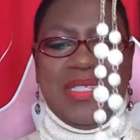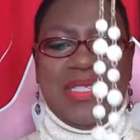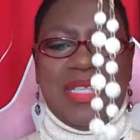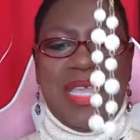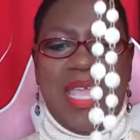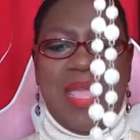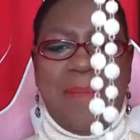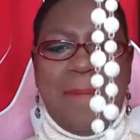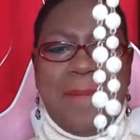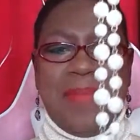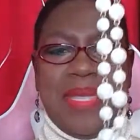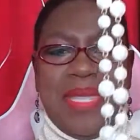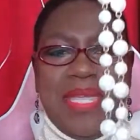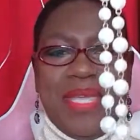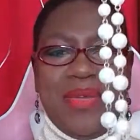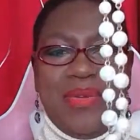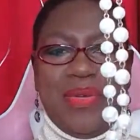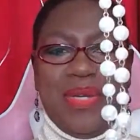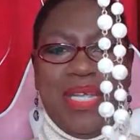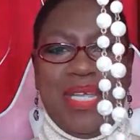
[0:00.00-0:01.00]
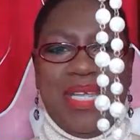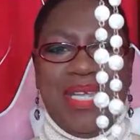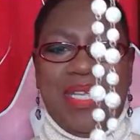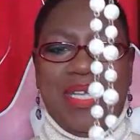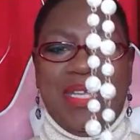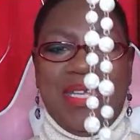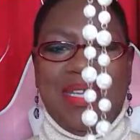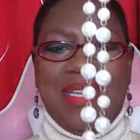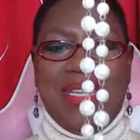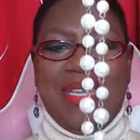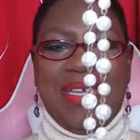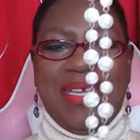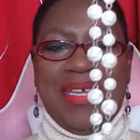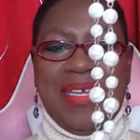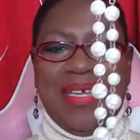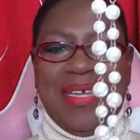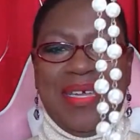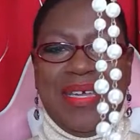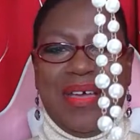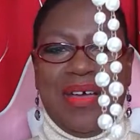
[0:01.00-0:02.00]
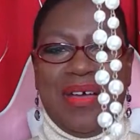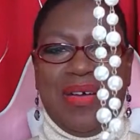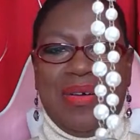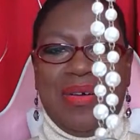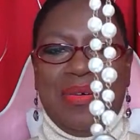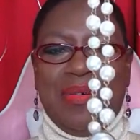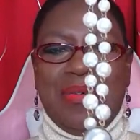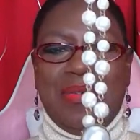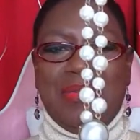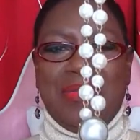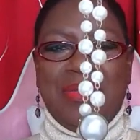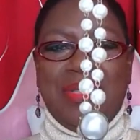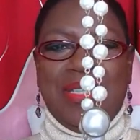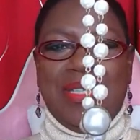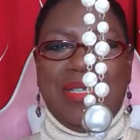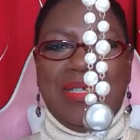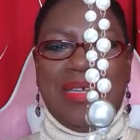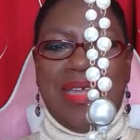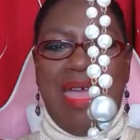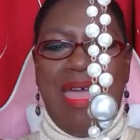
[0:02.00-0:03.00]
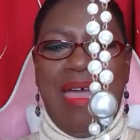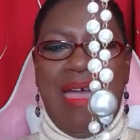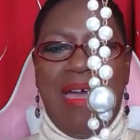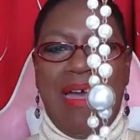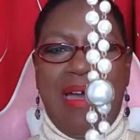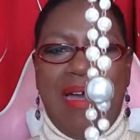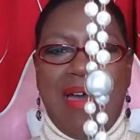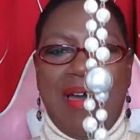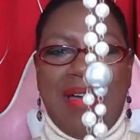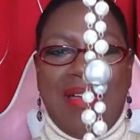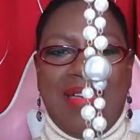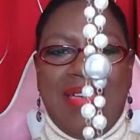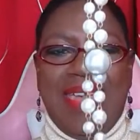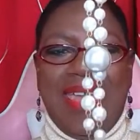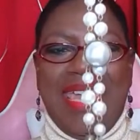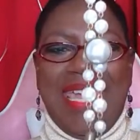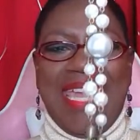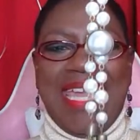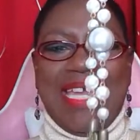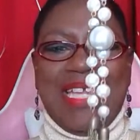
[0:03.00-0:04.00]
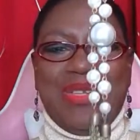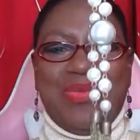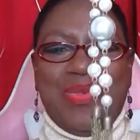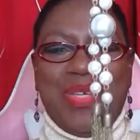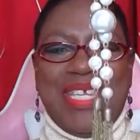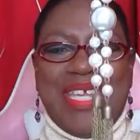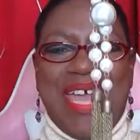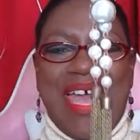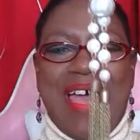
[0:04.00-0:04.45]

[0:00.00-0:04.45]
this a beauty? Oh, yeah. And we